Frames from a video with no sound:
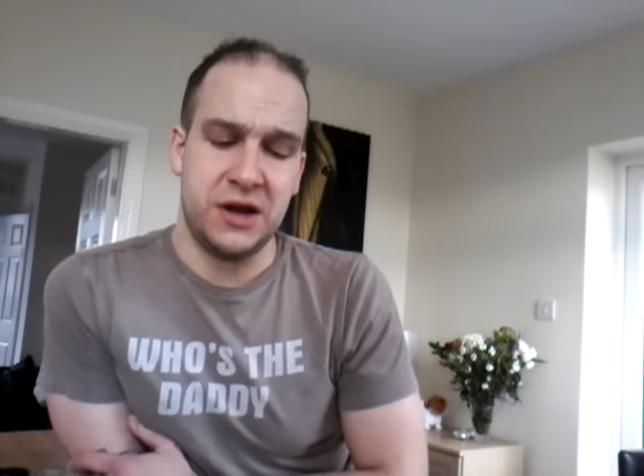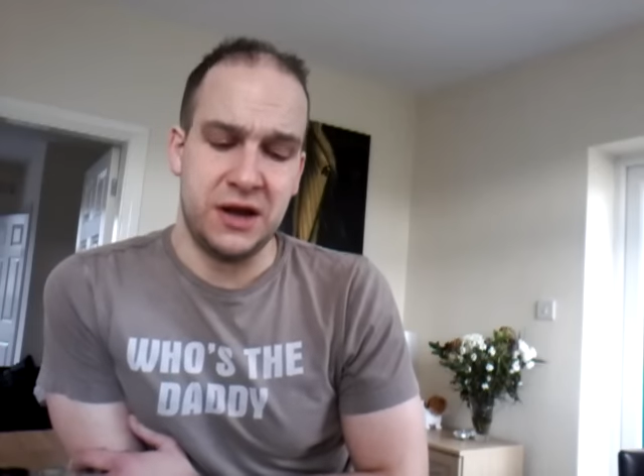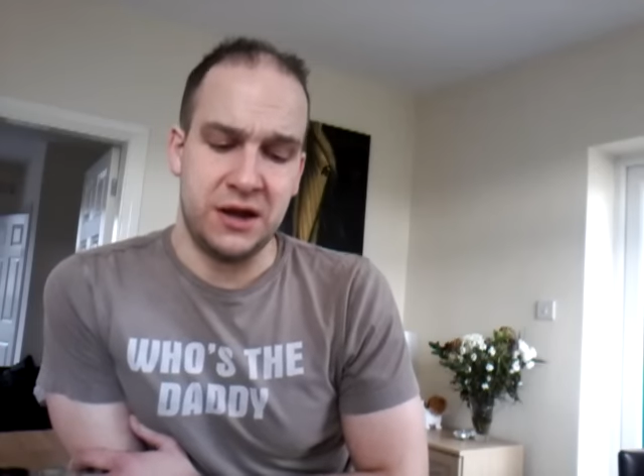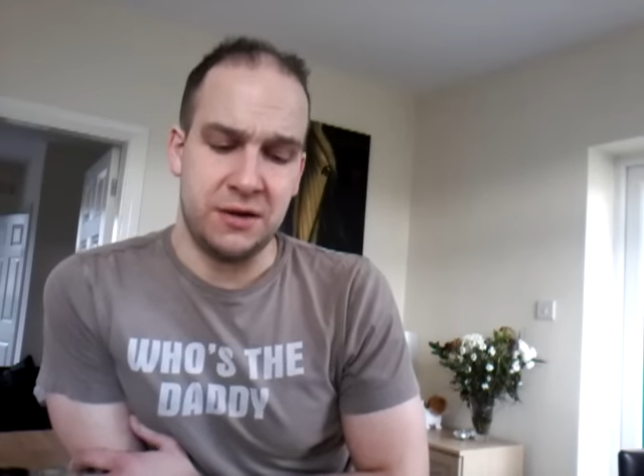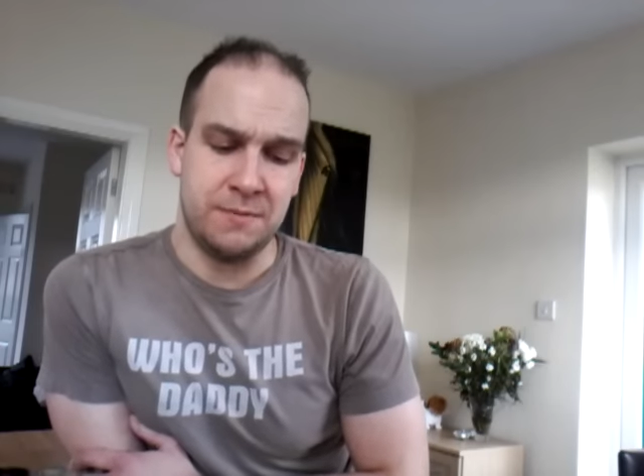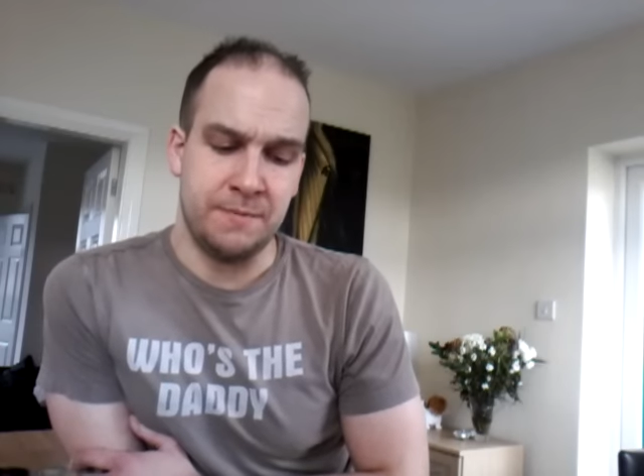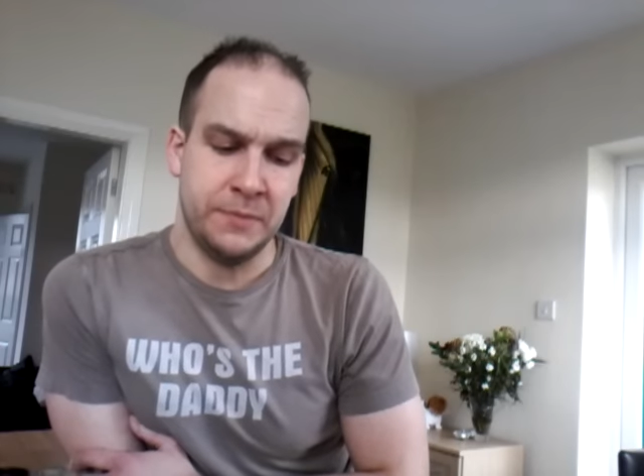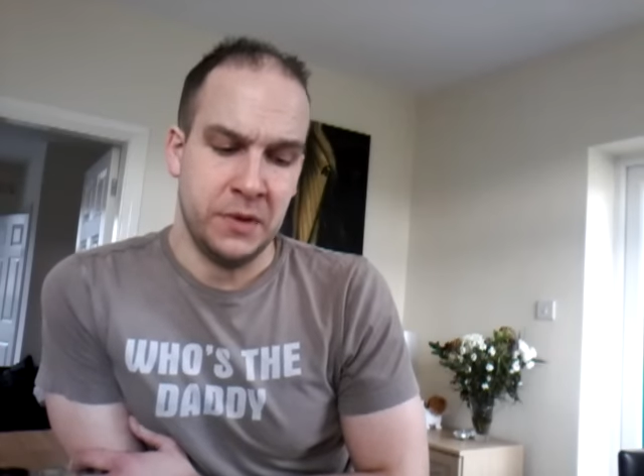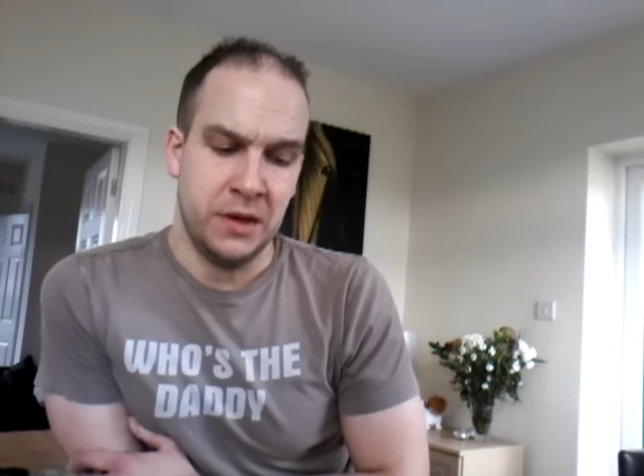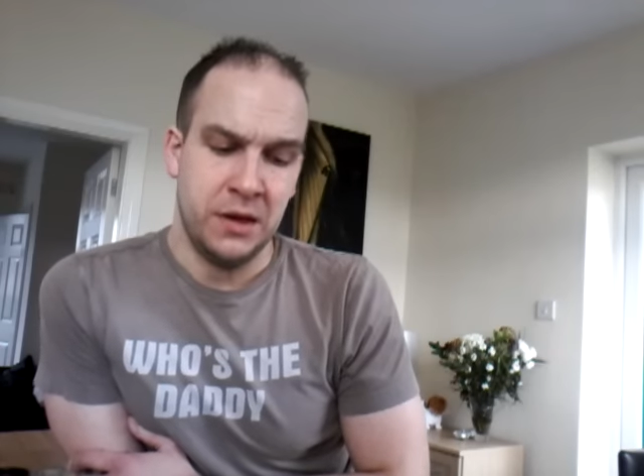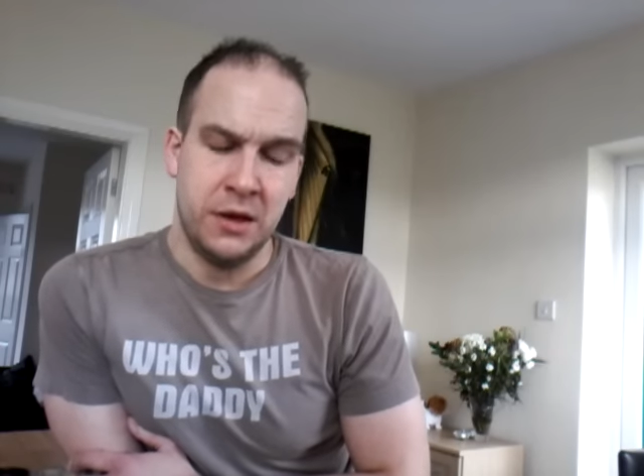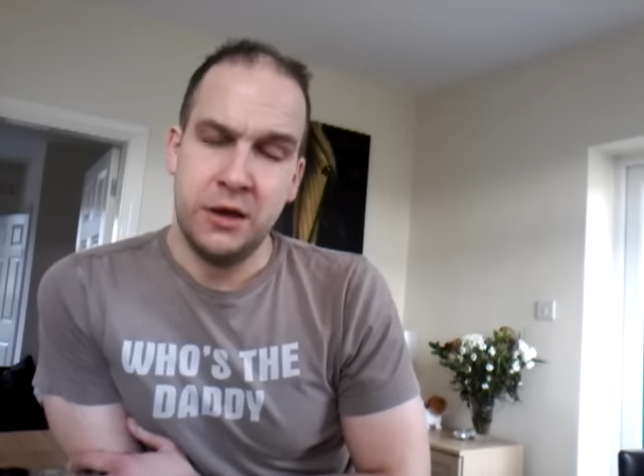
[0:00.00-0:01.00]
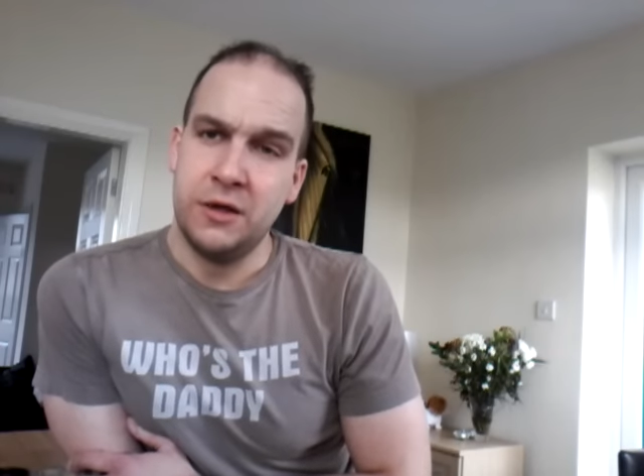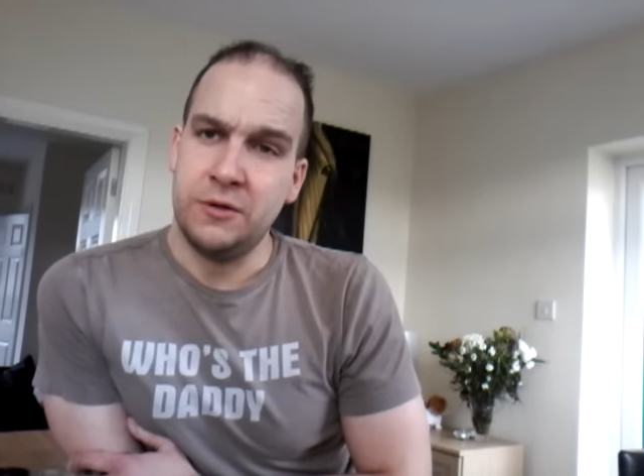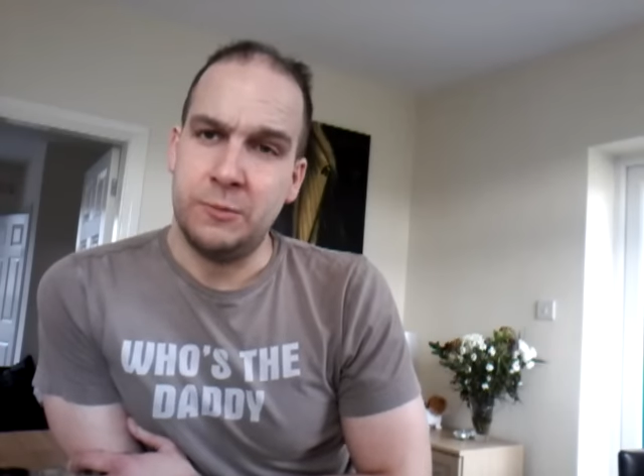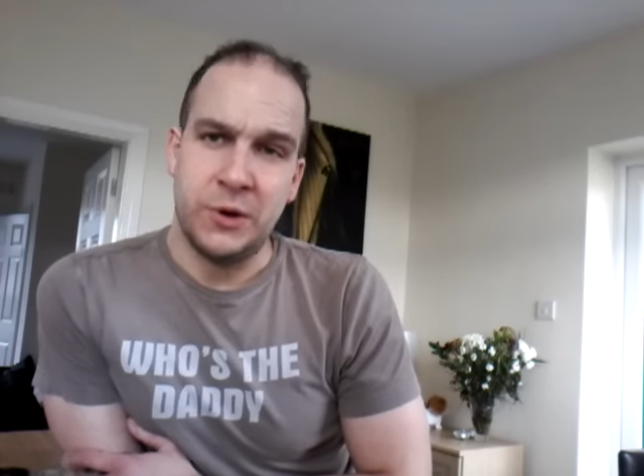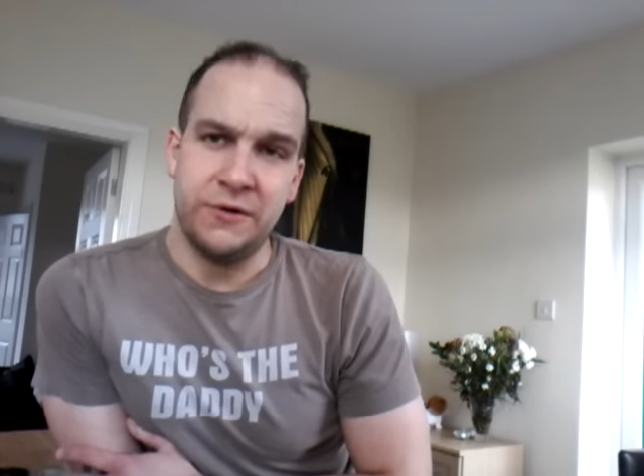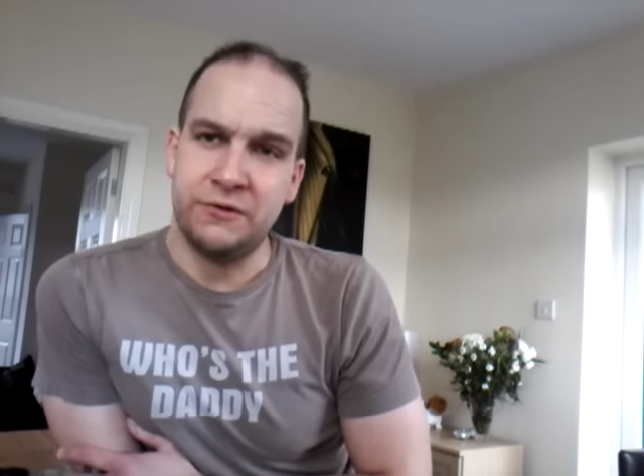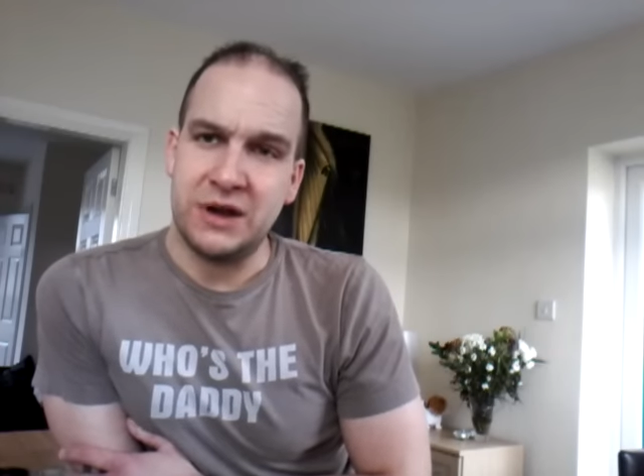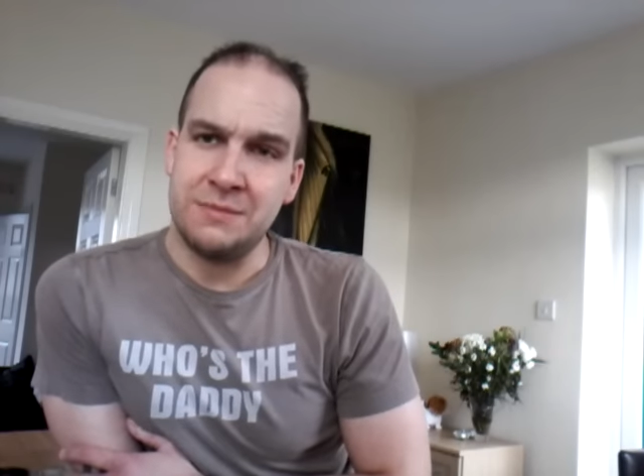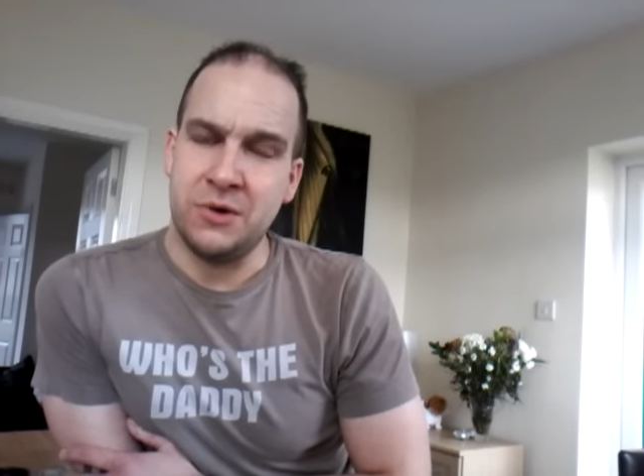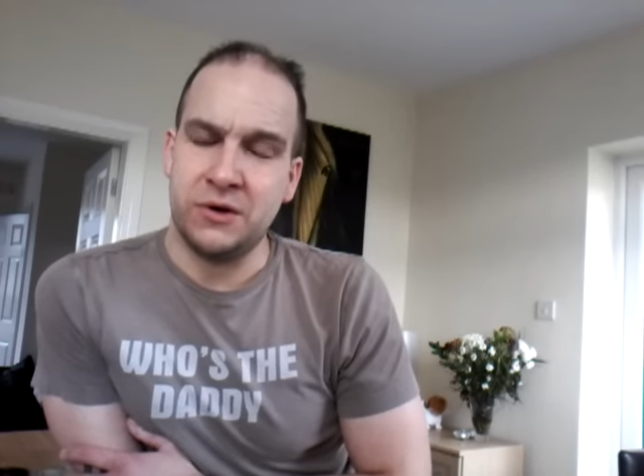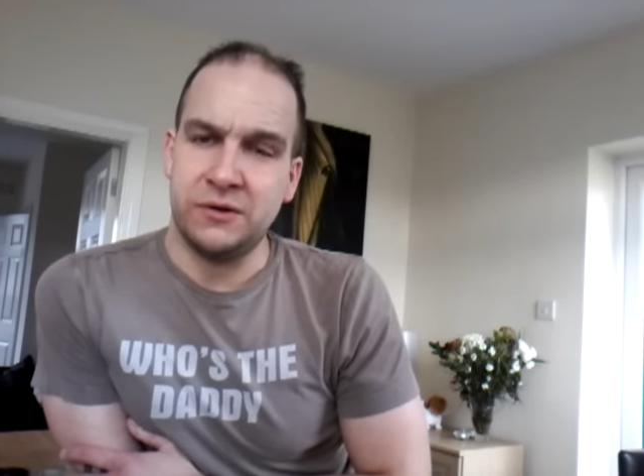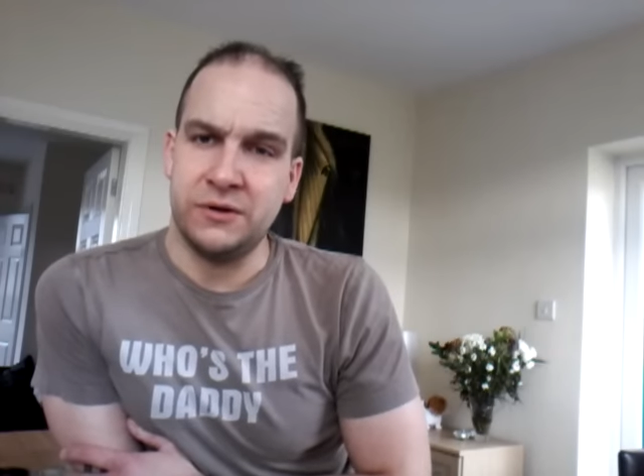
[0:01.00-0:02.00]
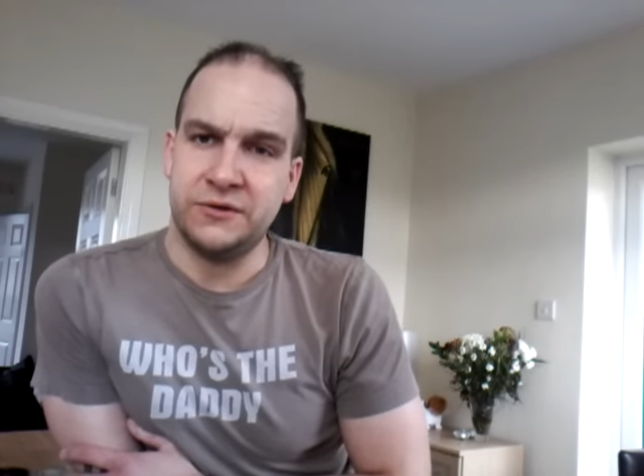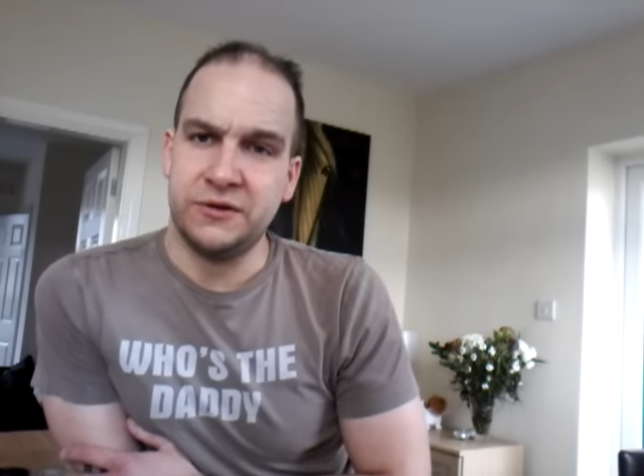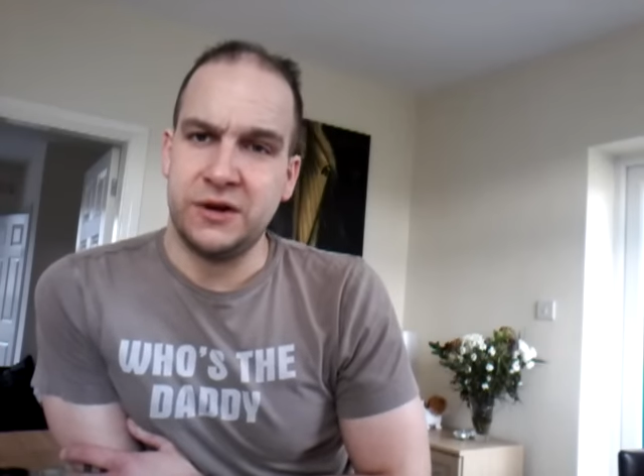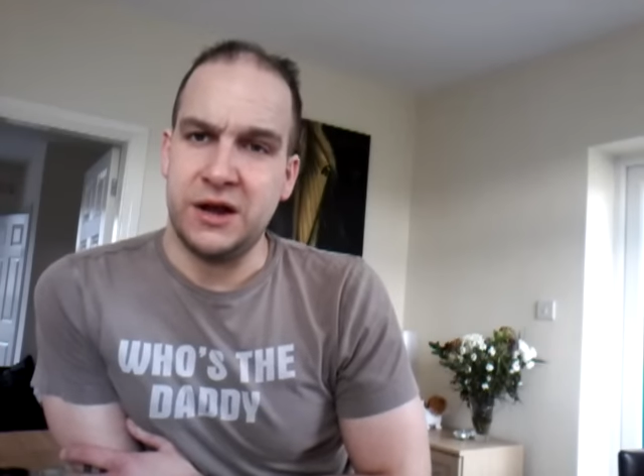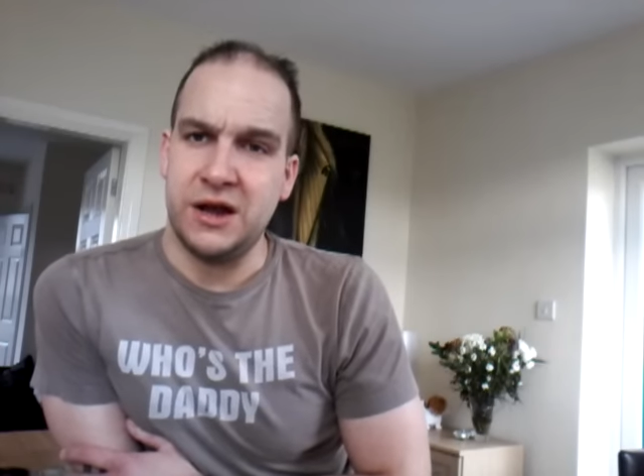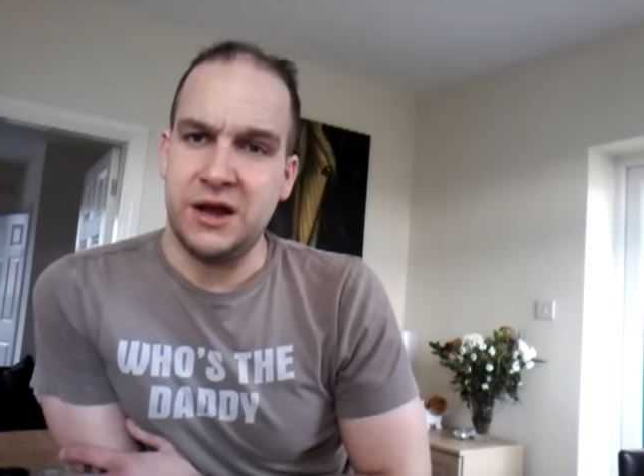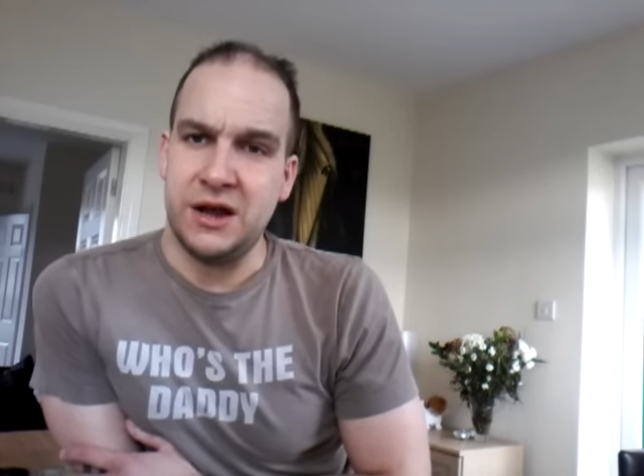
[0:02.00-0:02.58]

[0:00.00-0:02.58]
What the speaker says: They're both great modelers.